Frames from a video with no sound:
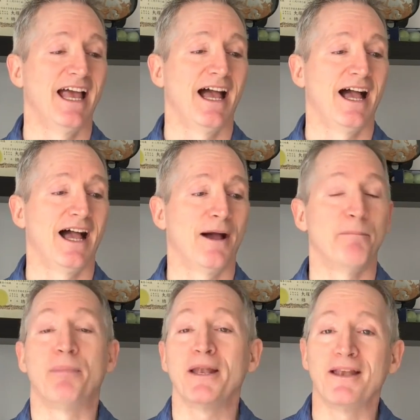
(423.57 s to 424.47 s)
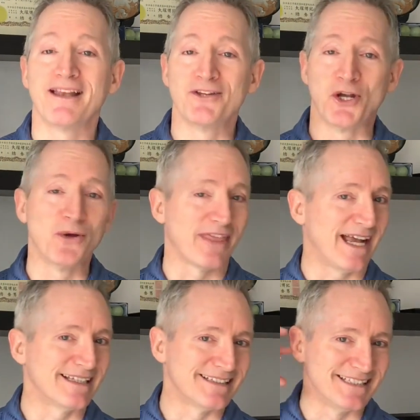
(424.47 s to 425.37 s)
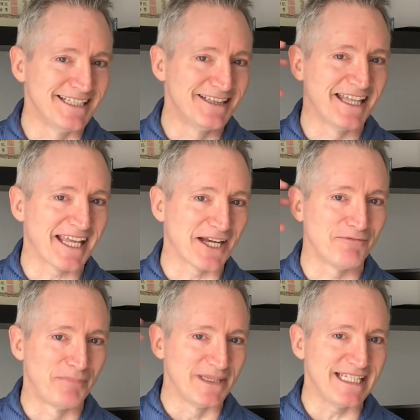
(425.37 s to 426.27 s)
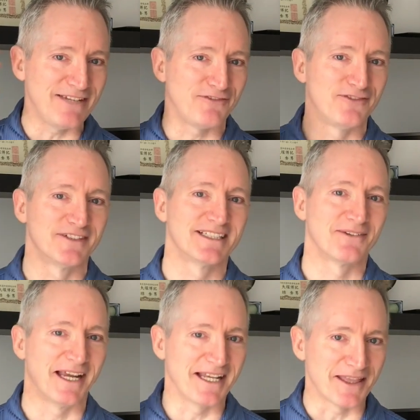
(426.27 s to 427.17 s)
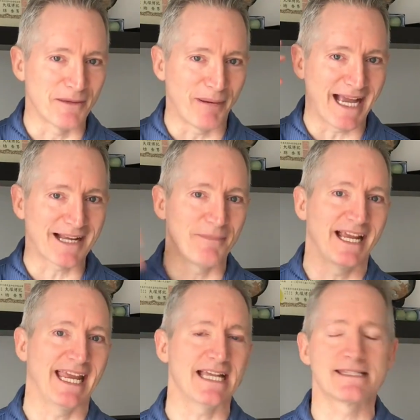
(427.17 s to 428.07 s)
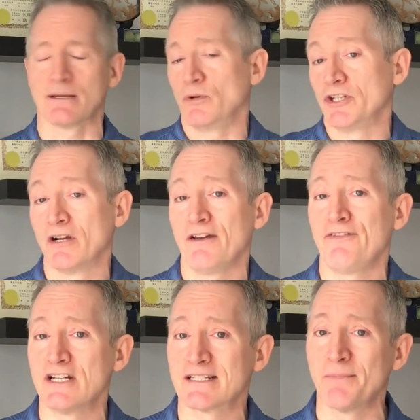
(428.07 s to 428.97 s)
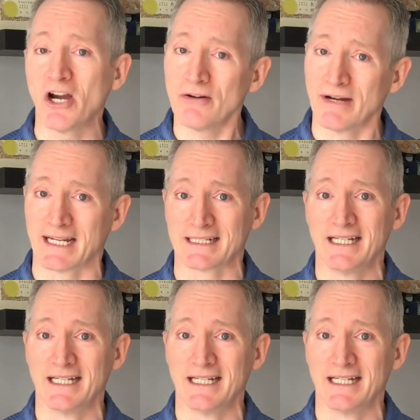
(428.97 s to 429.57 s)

But, you know, that little negative belief, right, at the back of my head said, well, you're not very smart, Rick,